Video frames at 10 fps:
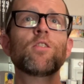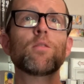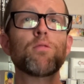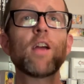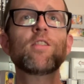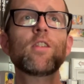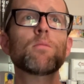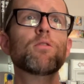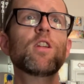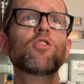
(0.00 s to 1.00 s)
Surprising
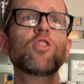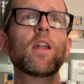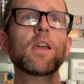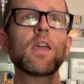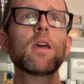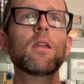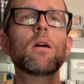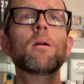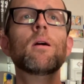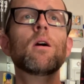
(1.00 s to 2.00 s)
the British yet
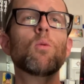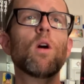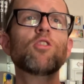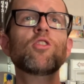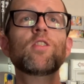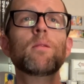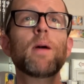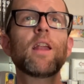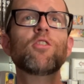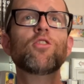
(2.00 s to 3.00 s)
again, Washington
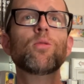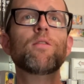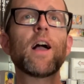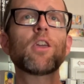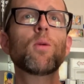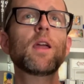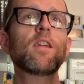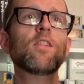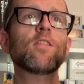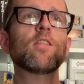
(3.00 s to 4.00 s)
managed to evacuate
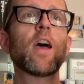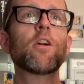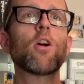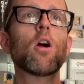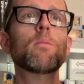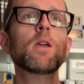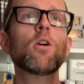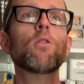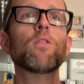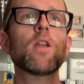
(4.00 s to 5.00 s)
his entire army
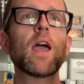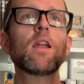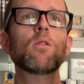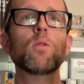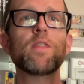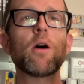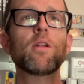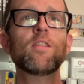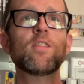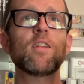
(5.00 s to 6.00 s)
overnight
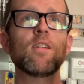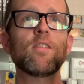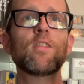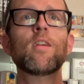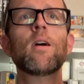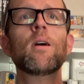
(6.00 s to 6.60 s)
without incident.